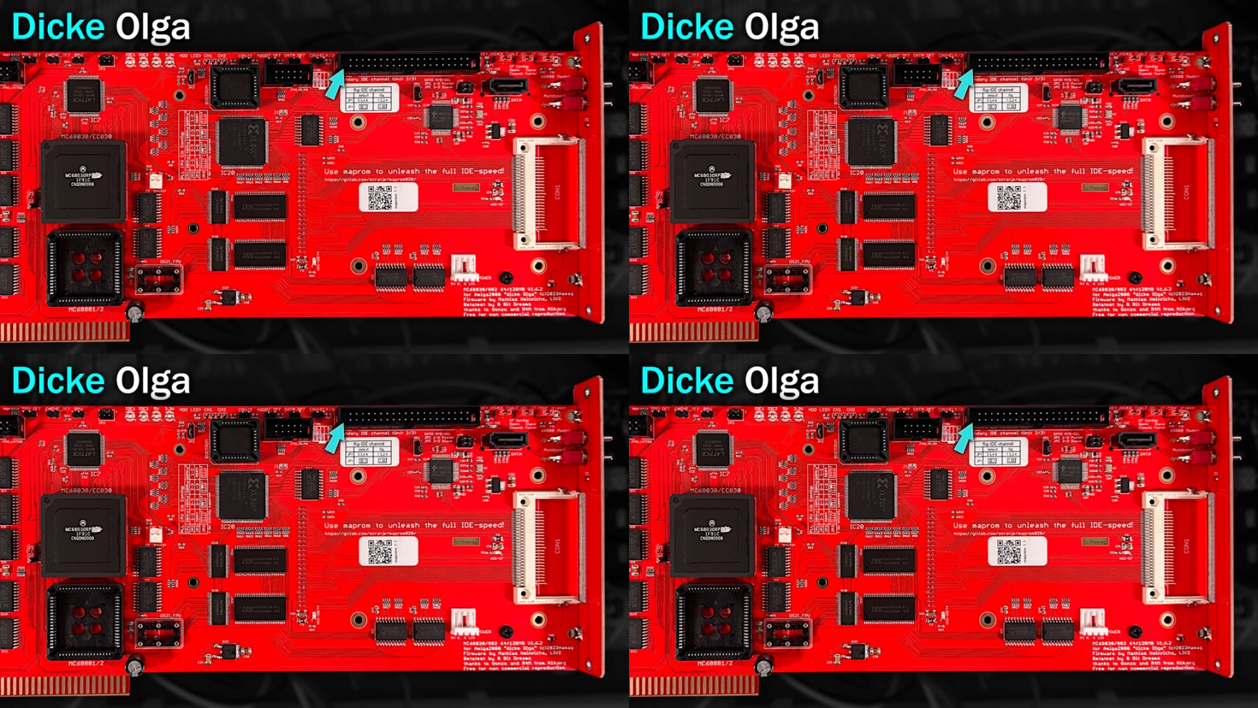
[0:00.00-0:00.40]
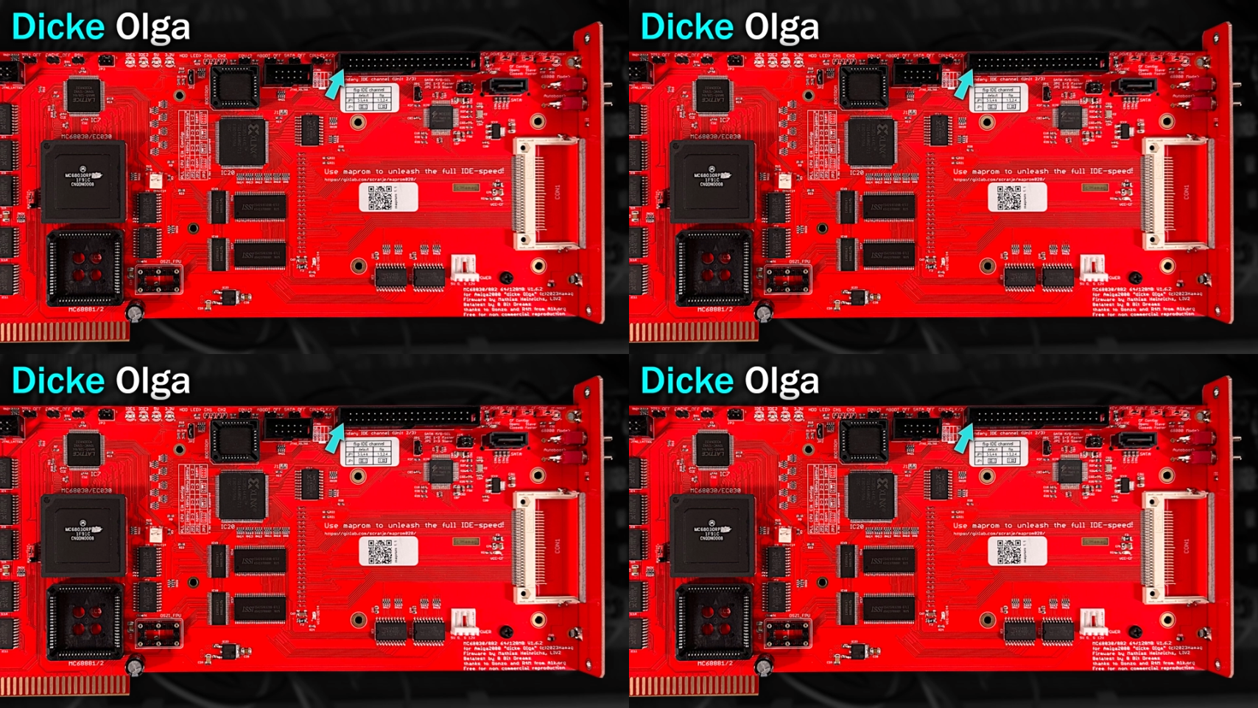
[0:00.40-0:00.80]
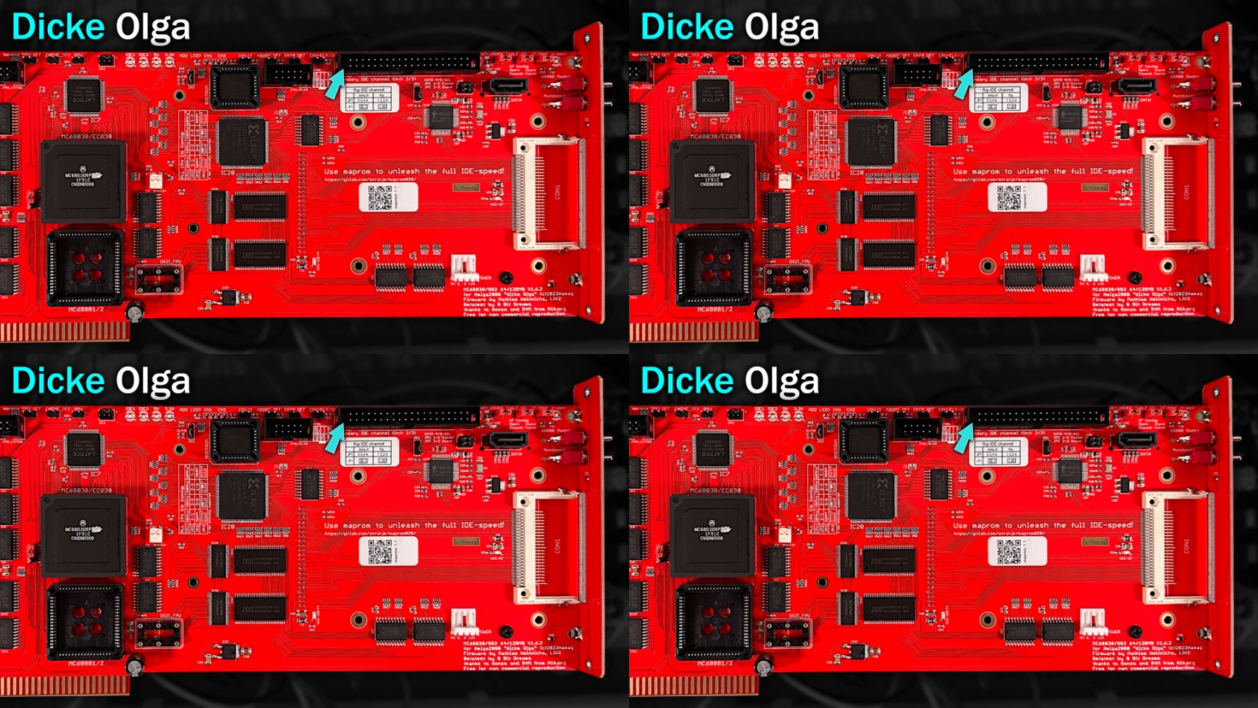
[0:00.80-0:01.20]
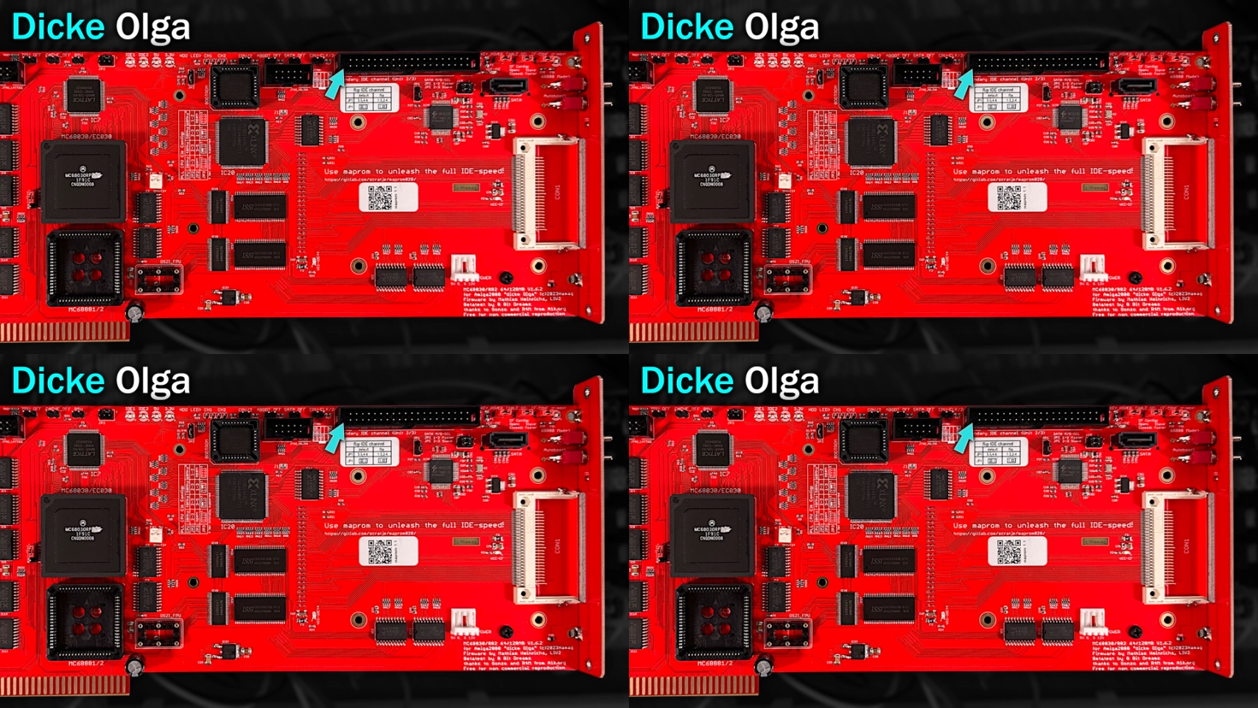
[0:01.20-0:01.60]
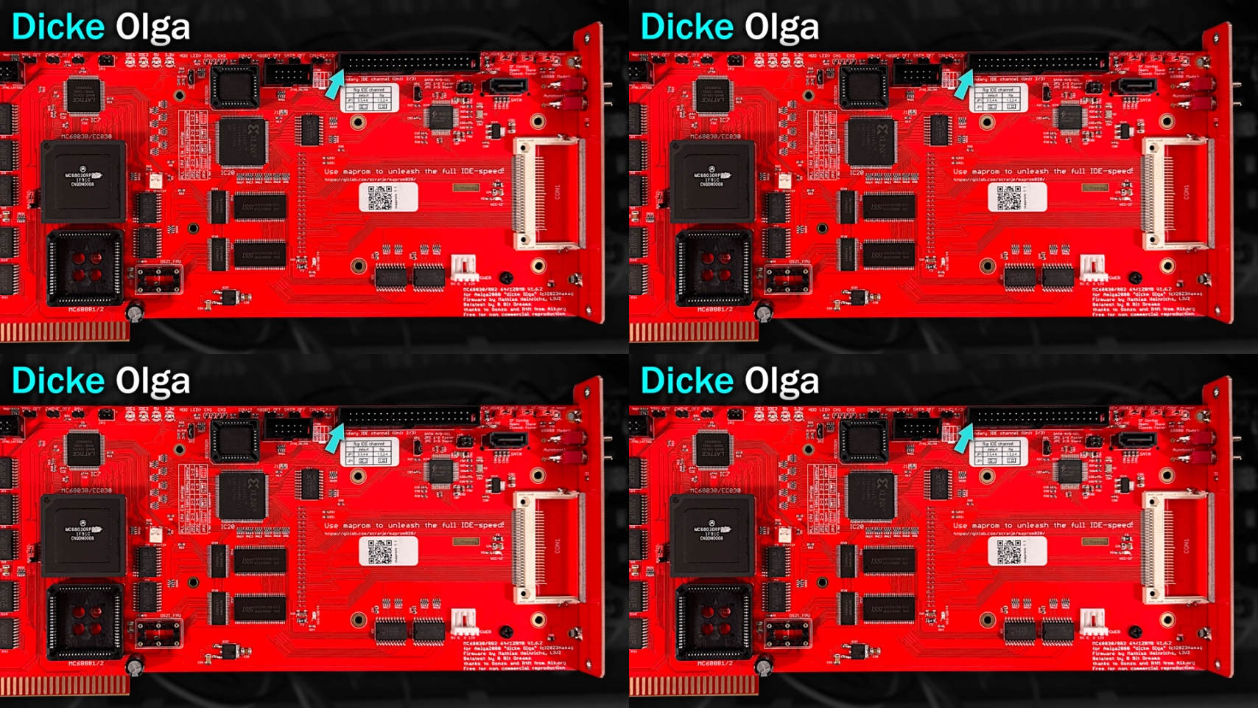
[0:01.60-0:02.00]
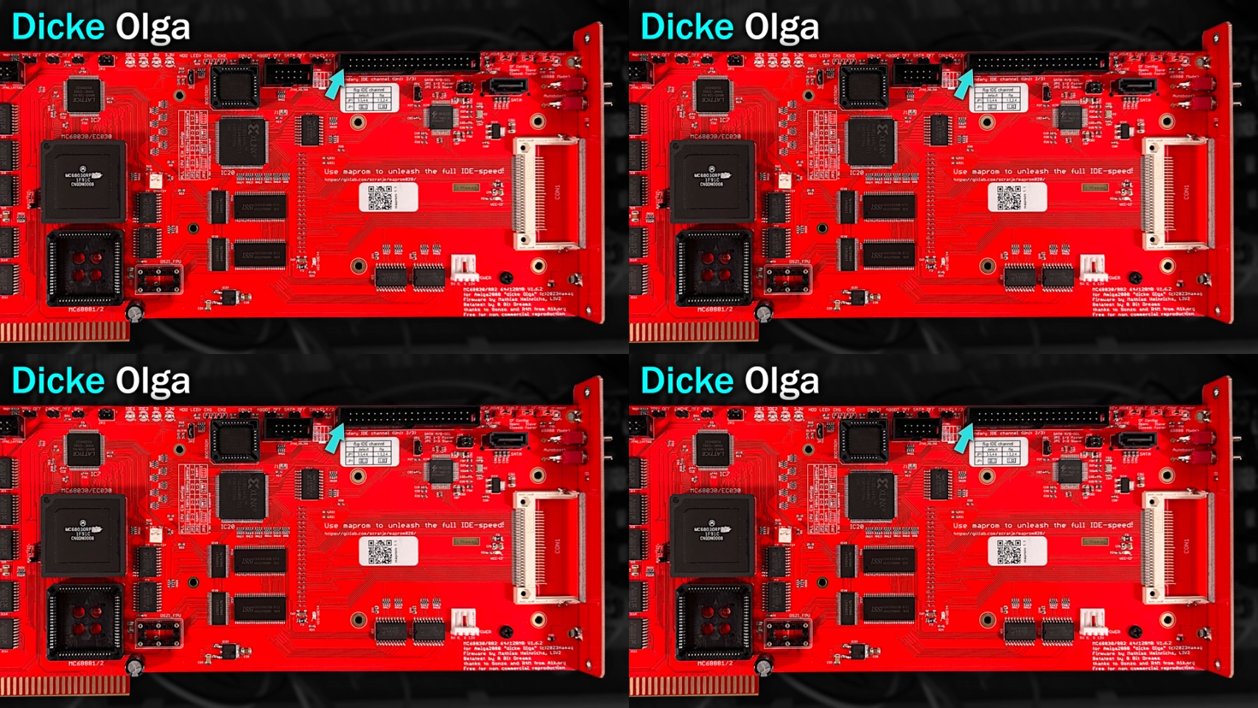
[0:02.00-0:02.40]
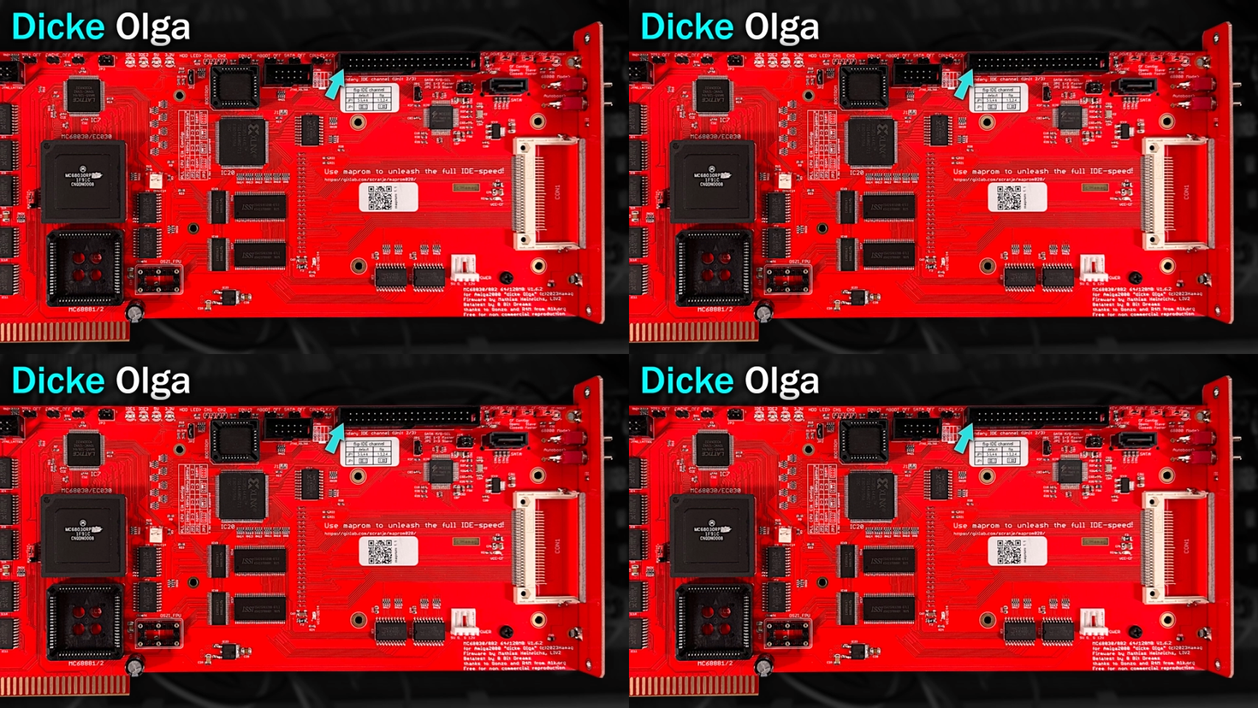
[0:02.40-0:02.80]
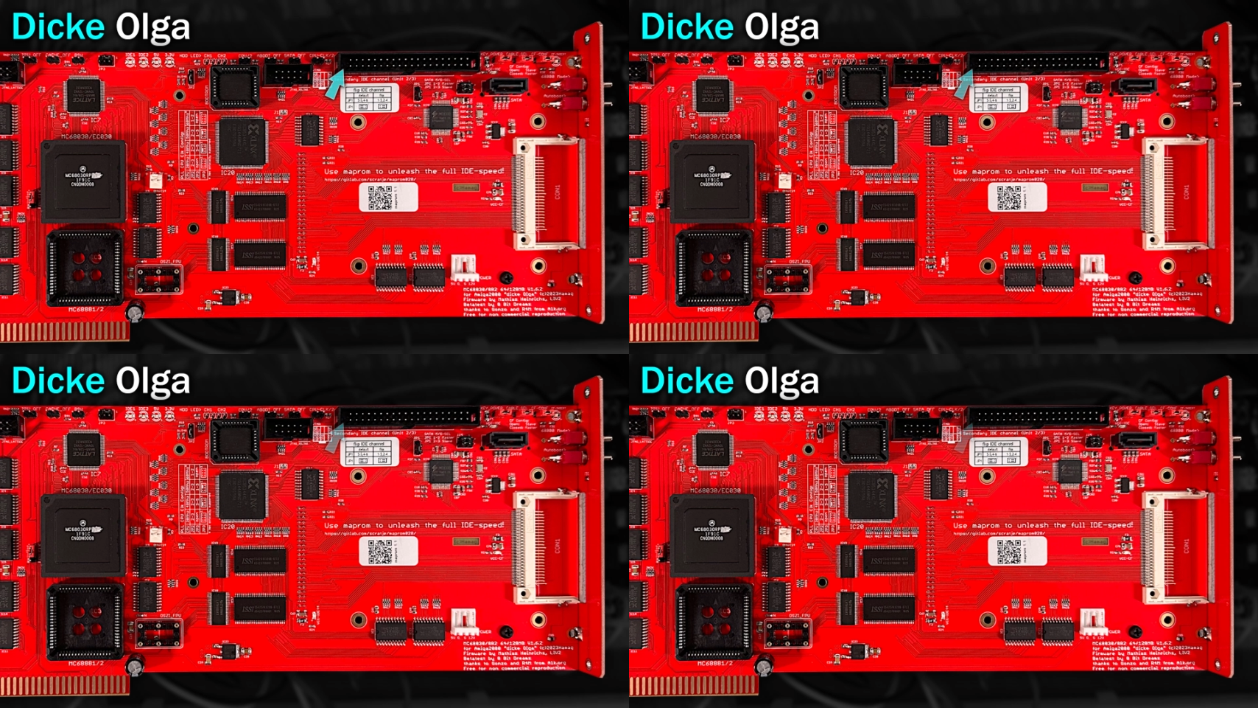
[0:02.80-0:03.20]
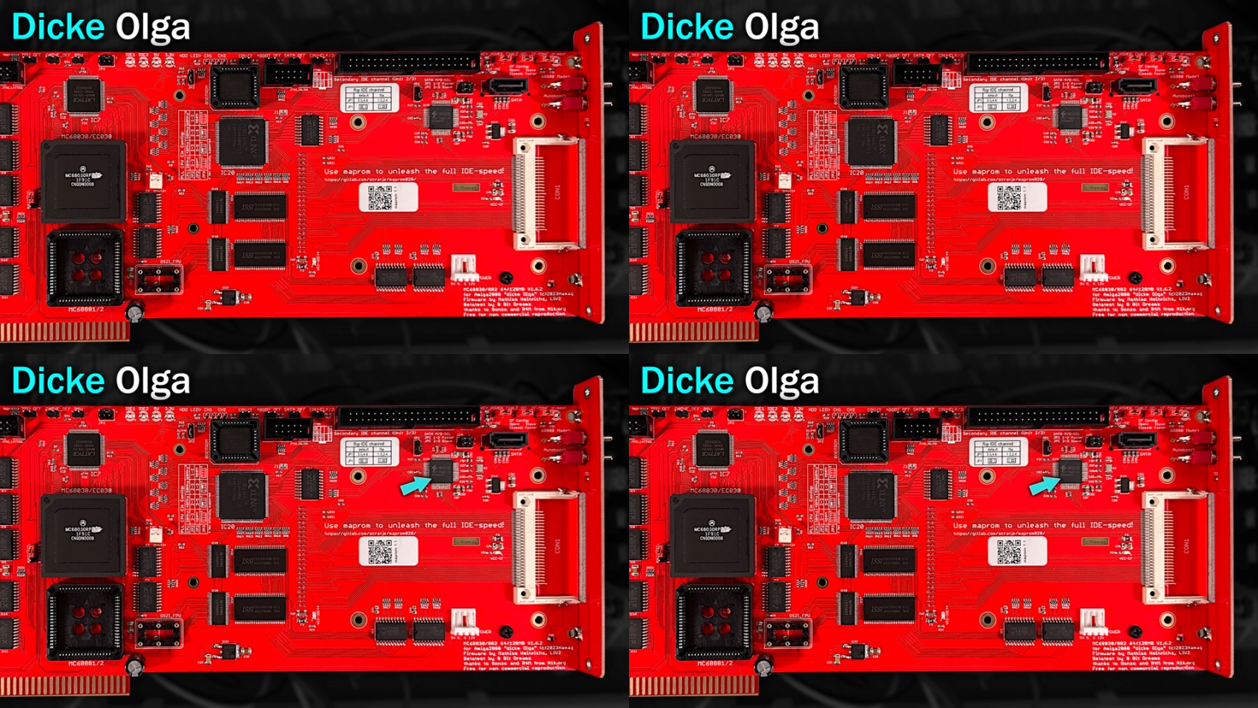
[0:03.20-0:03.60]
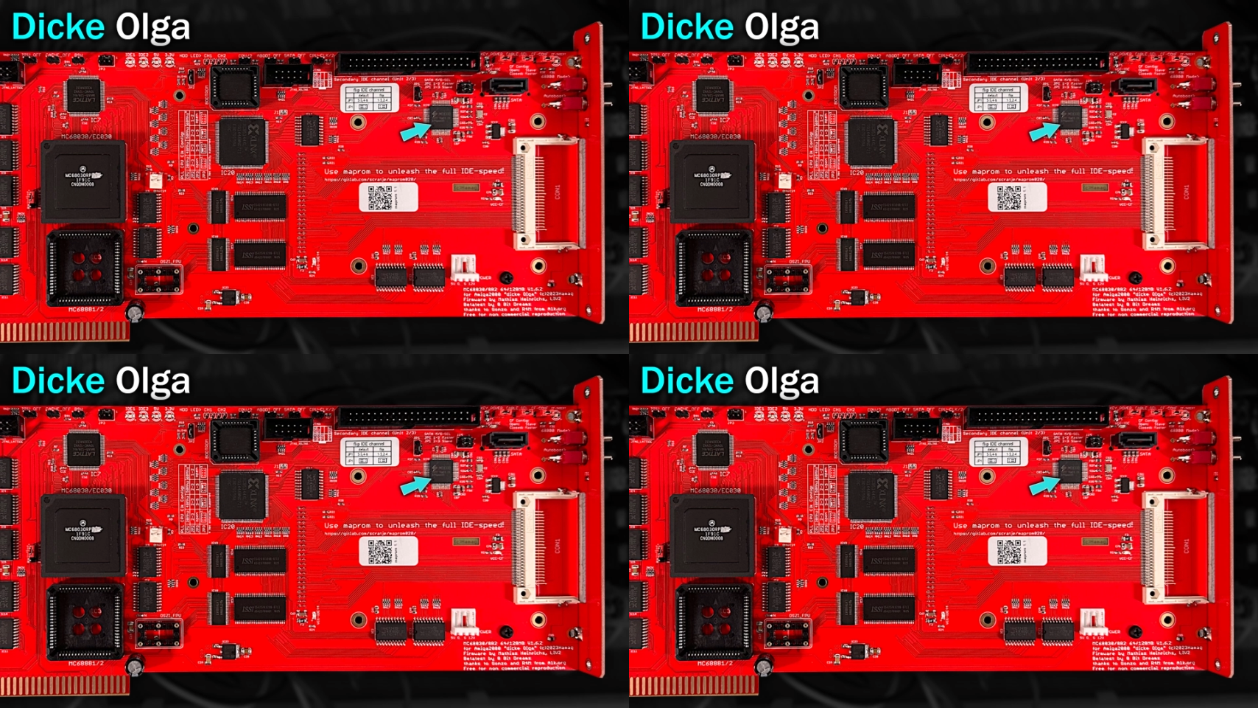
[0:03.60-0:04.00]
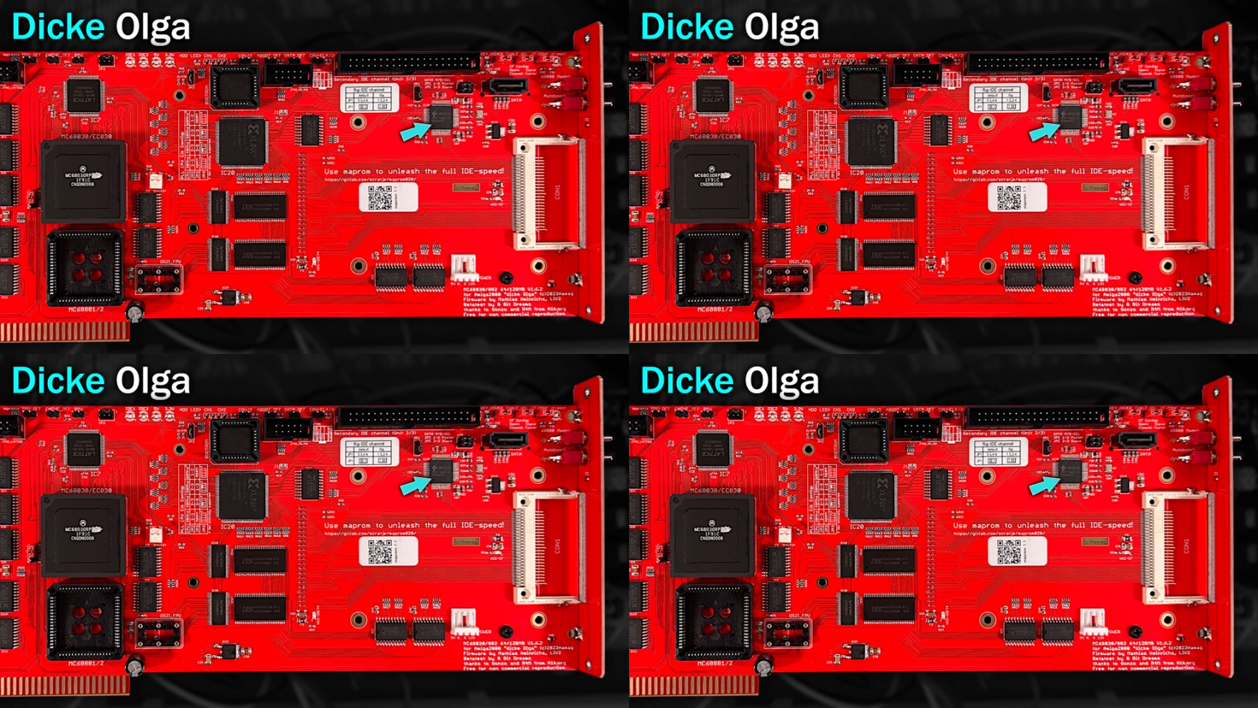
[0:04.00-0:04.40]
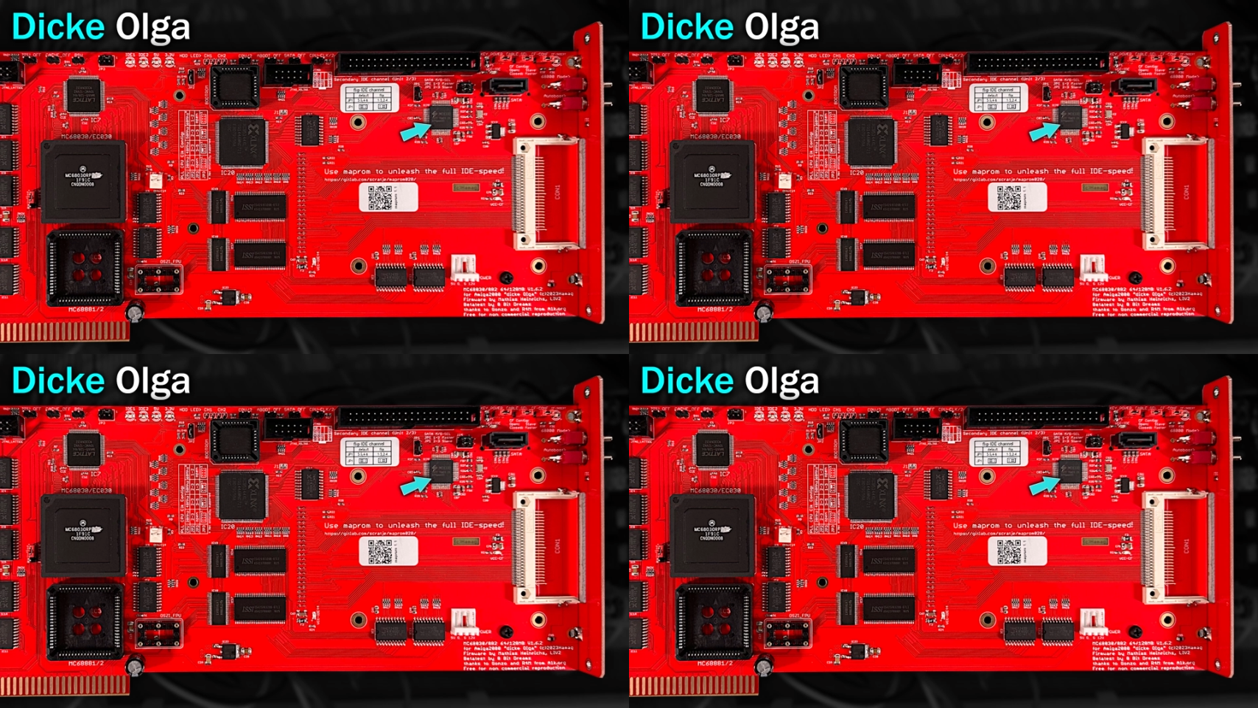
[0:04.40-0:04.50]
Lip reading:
Nobody's mouth can be seen.